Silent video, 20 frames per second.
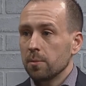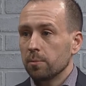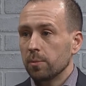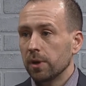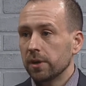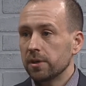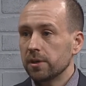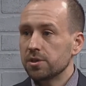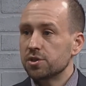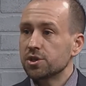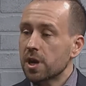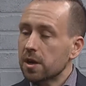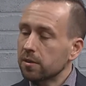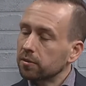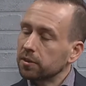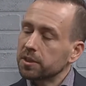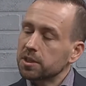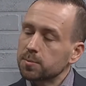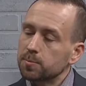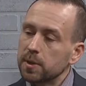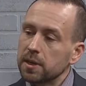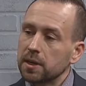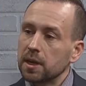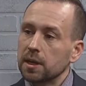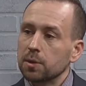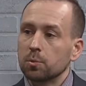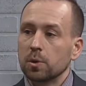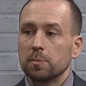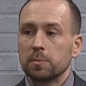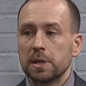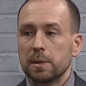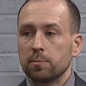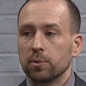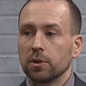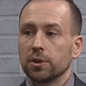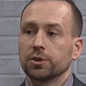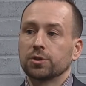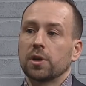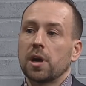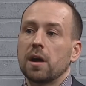But generally speaking, when people
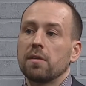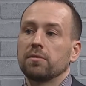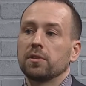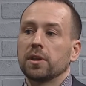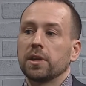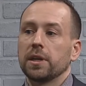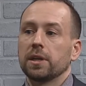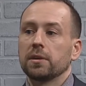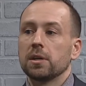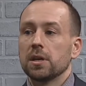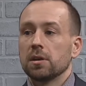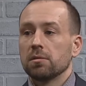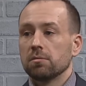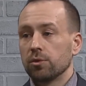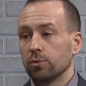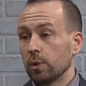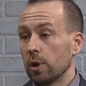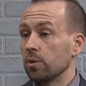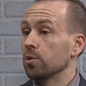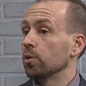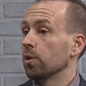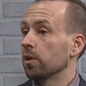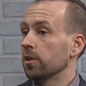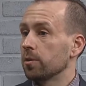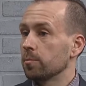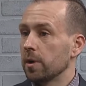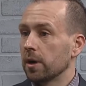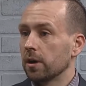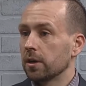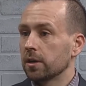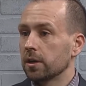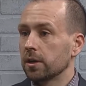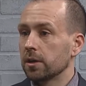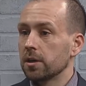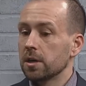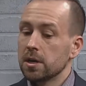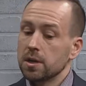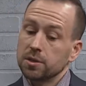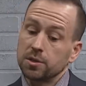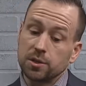are traveling throughout North America,
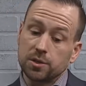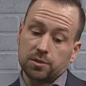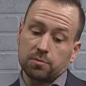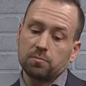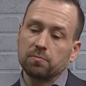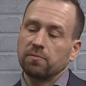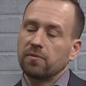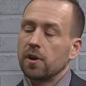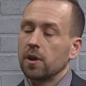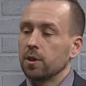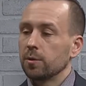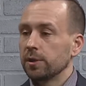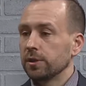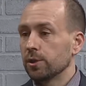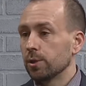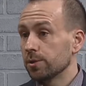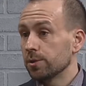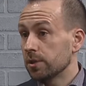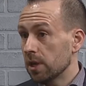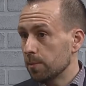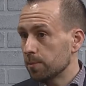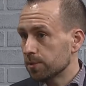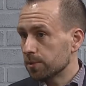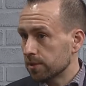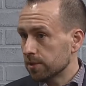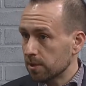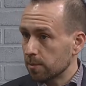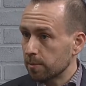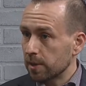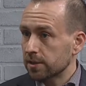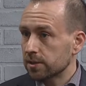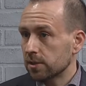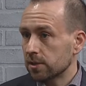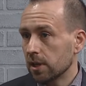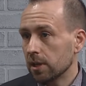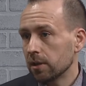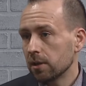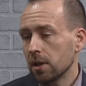just following those tips is the best thing.